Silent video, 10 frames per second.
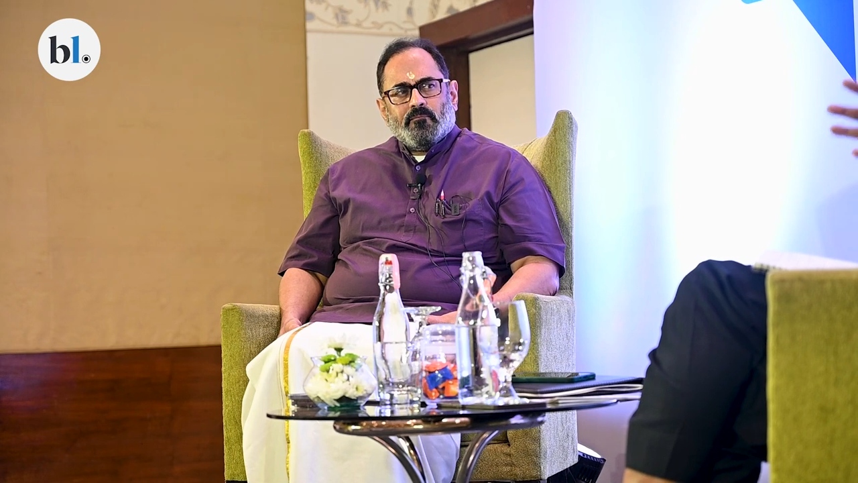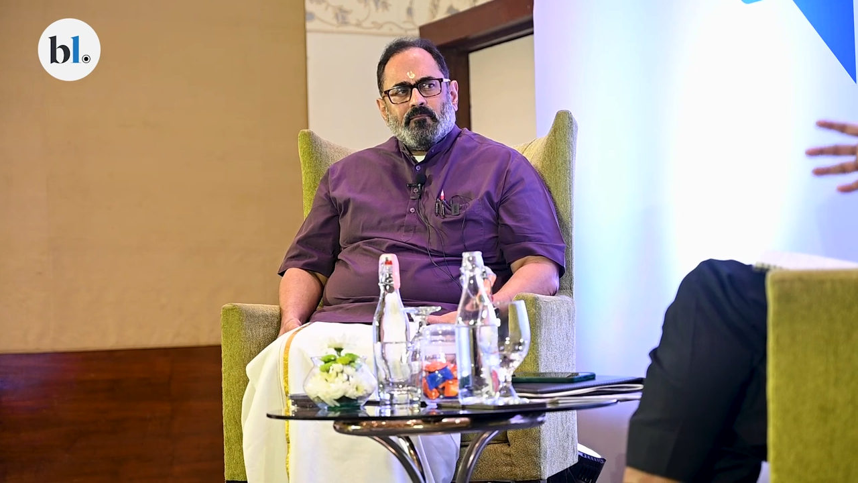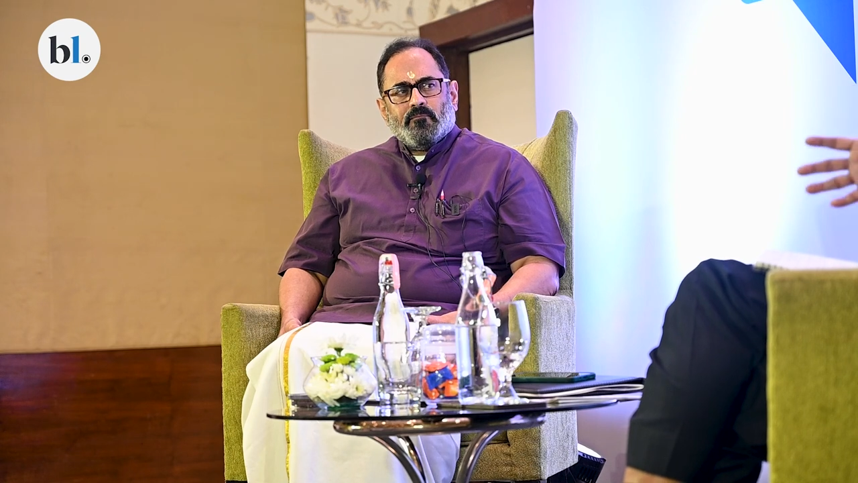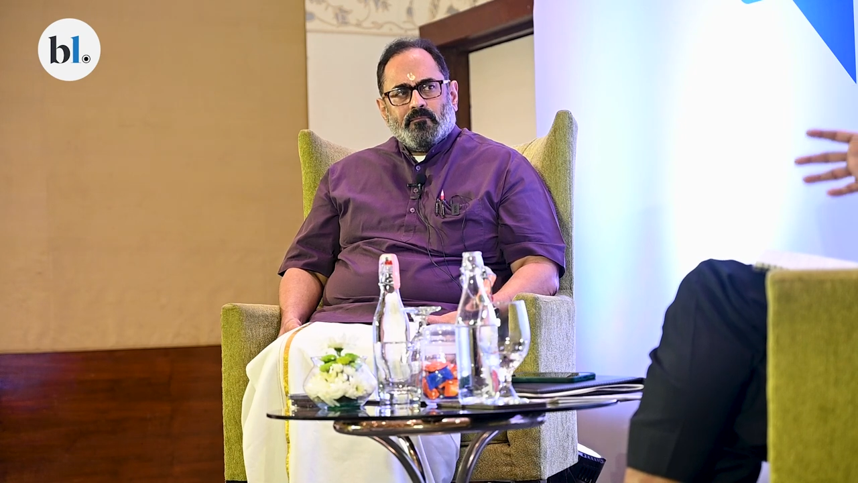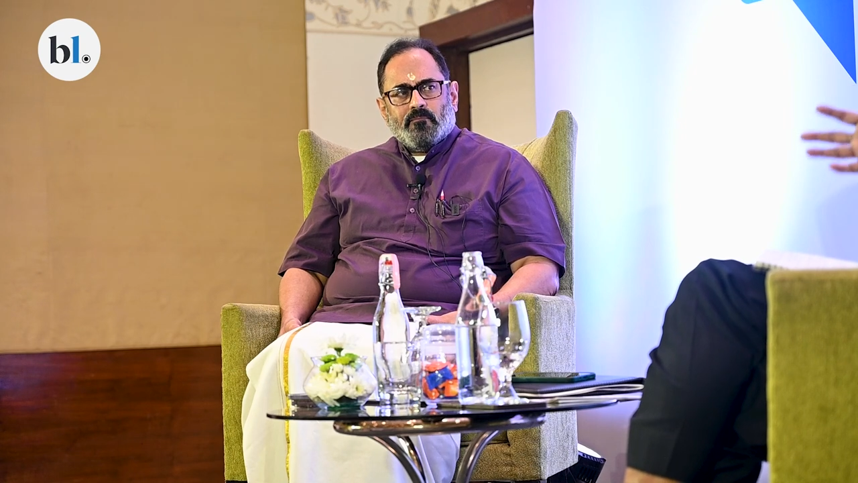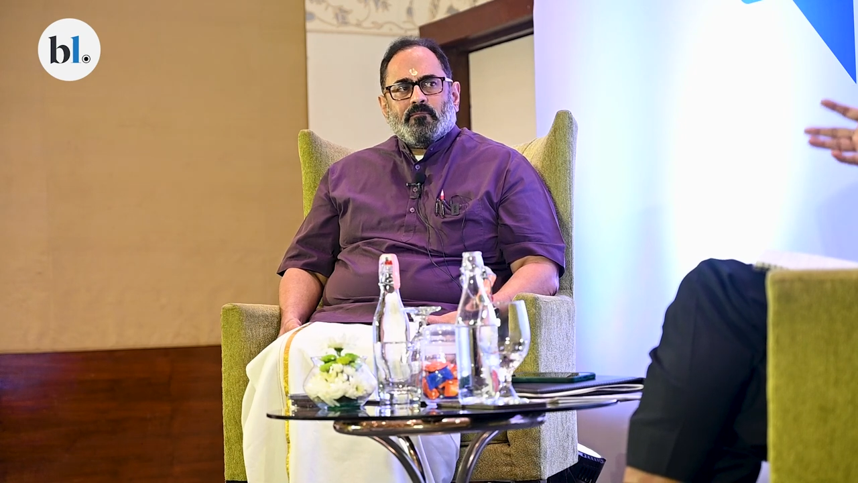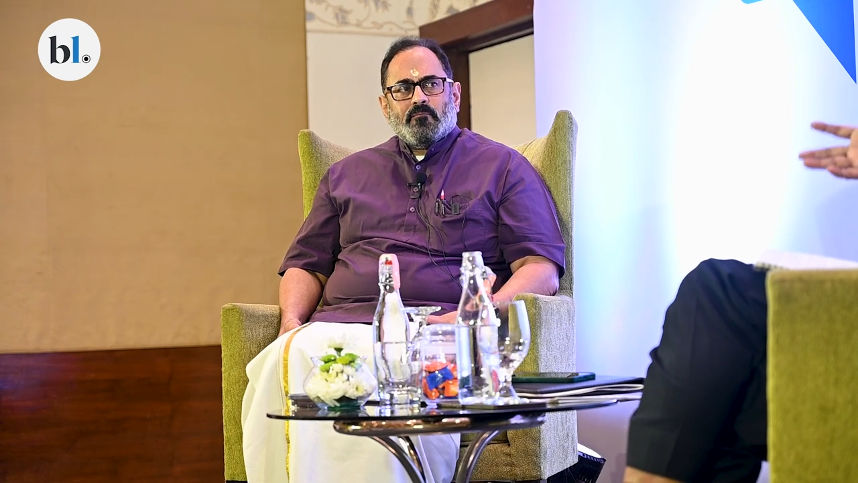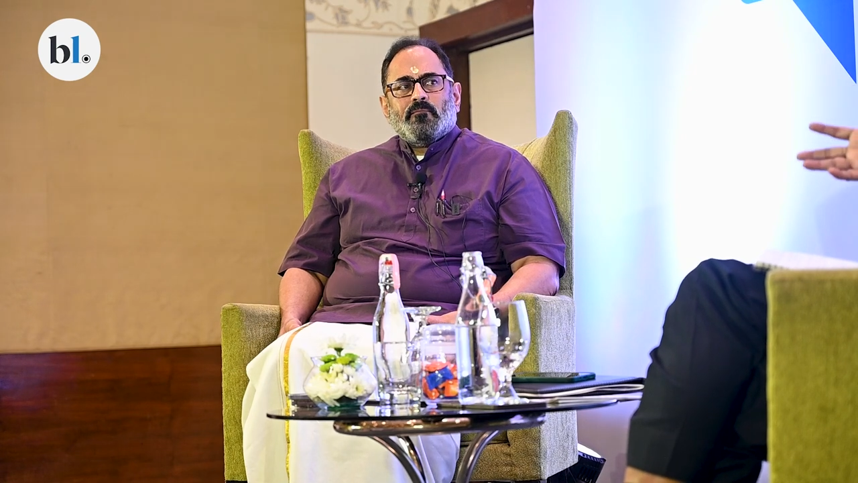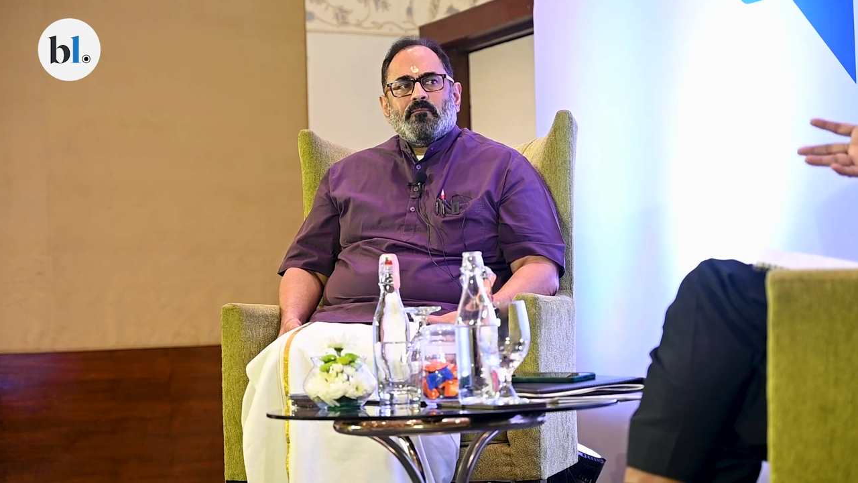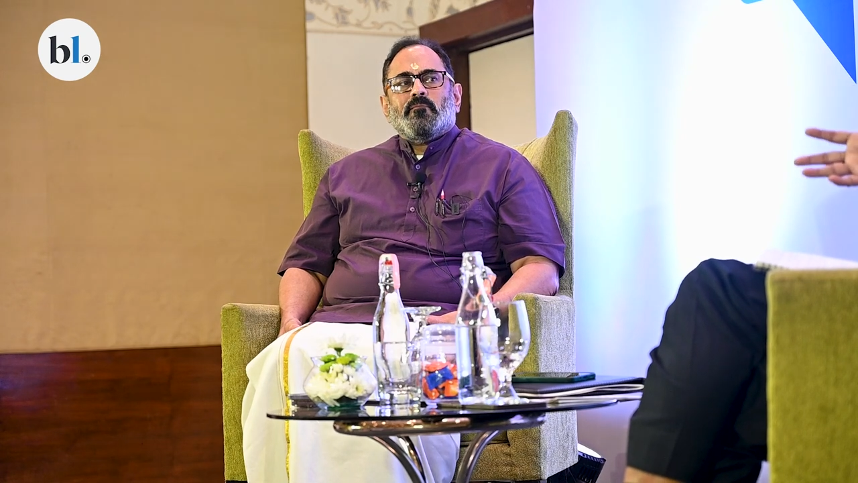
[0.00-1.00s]
board is very
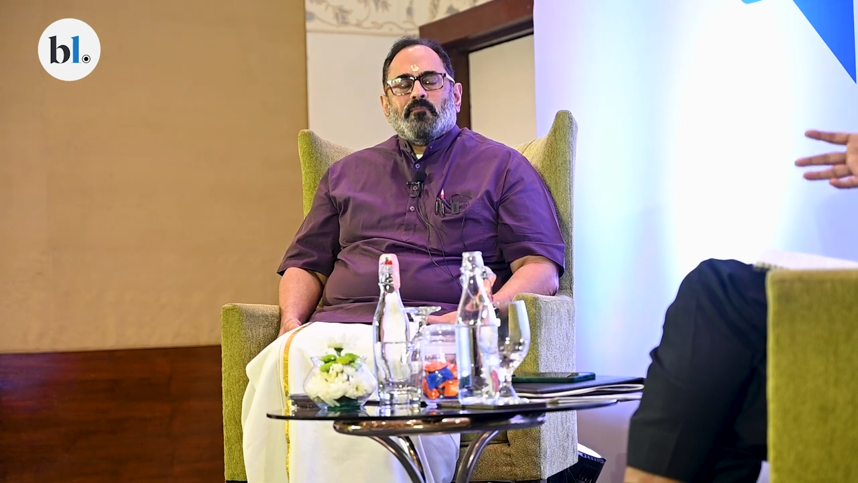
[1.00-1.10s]
important.